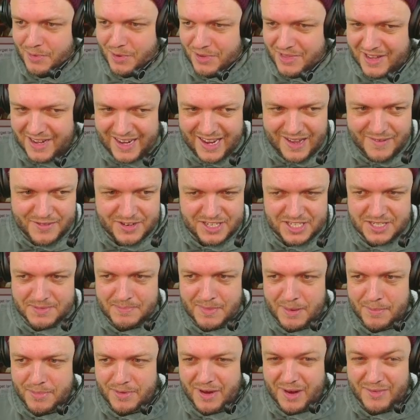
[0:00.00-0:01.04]
that I have a
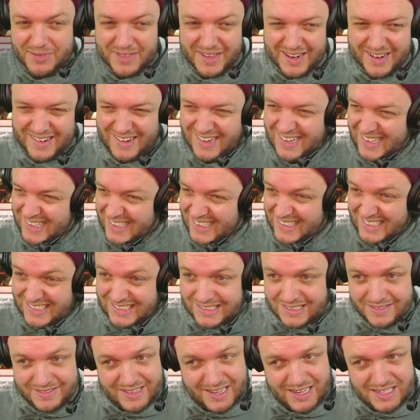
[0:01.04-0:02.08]
Dismember out there.
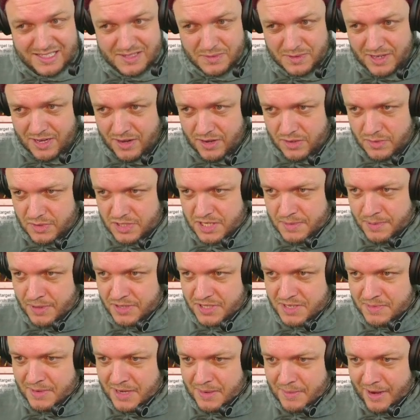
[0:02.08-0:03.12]
That card was supposed
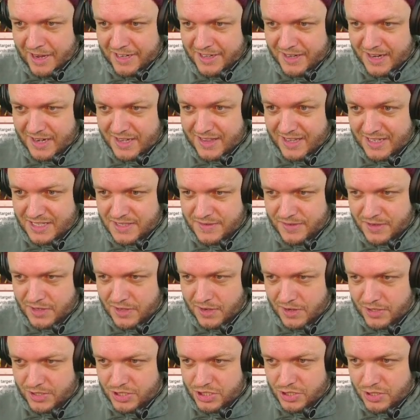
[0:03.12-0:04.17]
to be in my deck, that's for
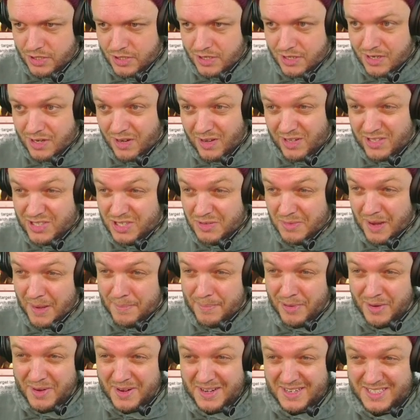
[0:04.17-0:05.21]
darn sure. Also, my
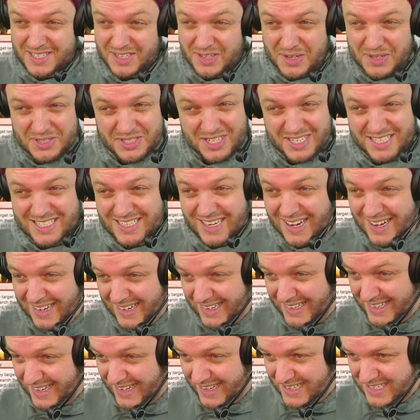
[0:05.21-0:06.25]
opponent is an Urza Saga
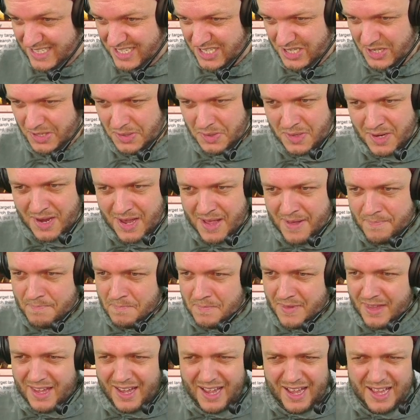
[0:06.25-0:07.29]
deck, so
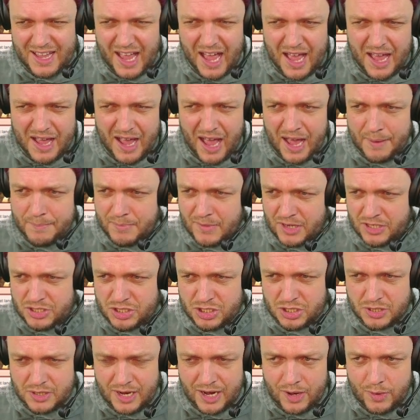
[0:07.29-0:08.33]
yeah, I'm not
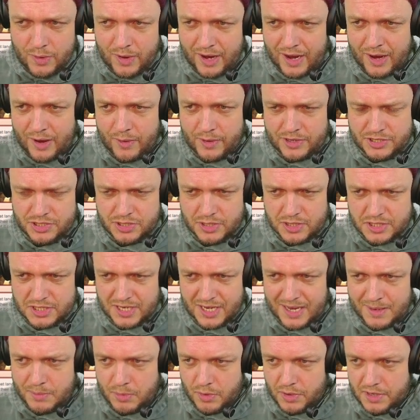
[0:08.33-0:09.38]
sure how I should have
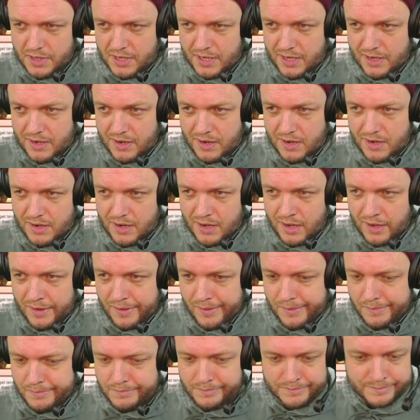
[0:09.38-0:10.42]
sideboarded here.
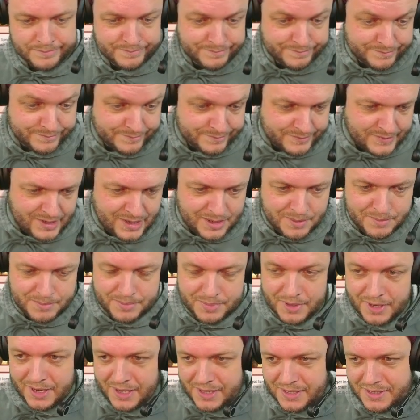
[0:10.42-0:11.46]

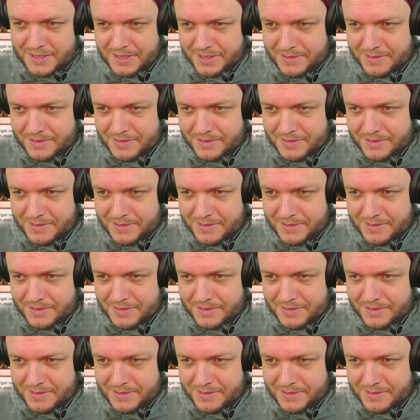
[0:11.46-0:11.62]
But